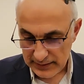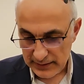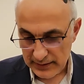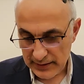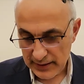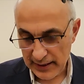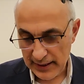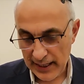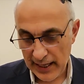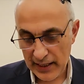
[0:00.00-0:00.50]

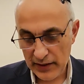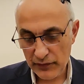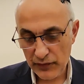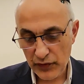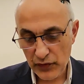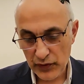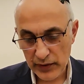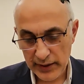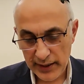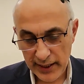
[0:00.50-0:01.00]
the land
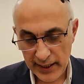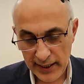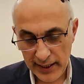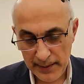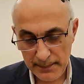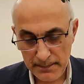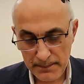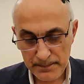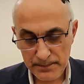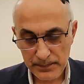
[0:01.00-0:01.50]
for
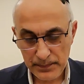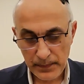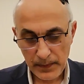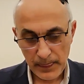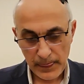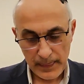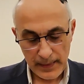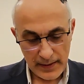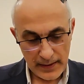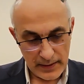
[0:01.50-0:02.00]
them
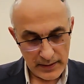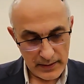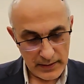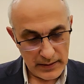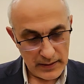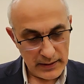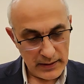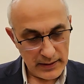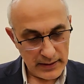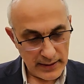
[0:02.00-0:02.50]

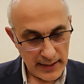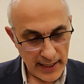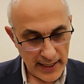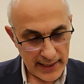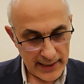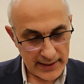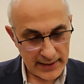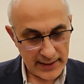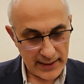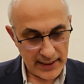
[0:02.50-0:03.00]

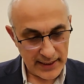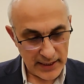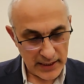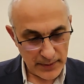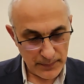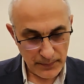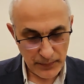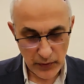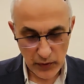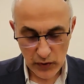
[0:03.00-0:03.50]
like their
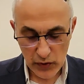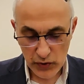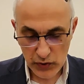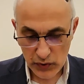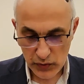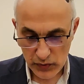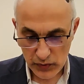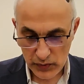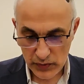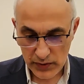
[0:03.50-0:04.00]

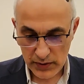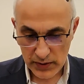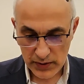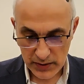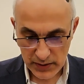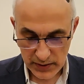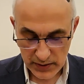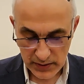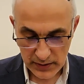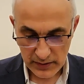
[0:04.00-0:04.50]

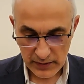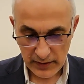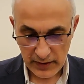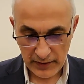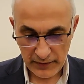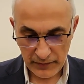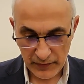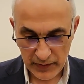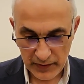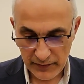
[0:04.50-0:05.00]
portions.
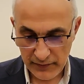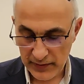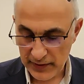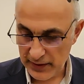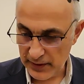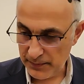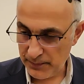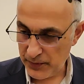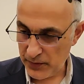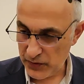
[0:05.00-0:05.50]
And whatever
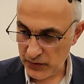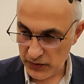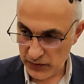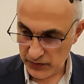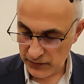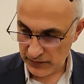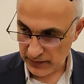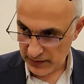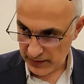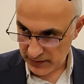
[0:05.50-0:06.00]
their portions
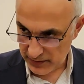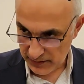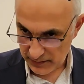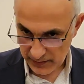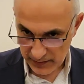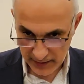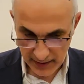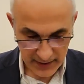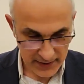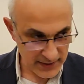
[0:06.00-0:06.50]
were
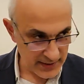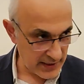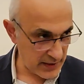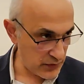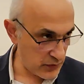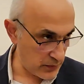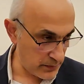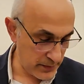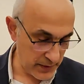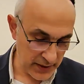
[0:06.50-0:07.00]
destined
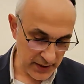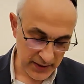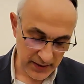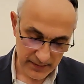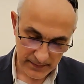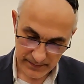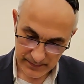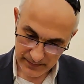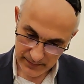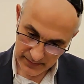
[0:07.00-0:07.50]
to
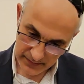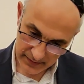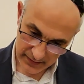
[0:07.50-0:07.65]
be,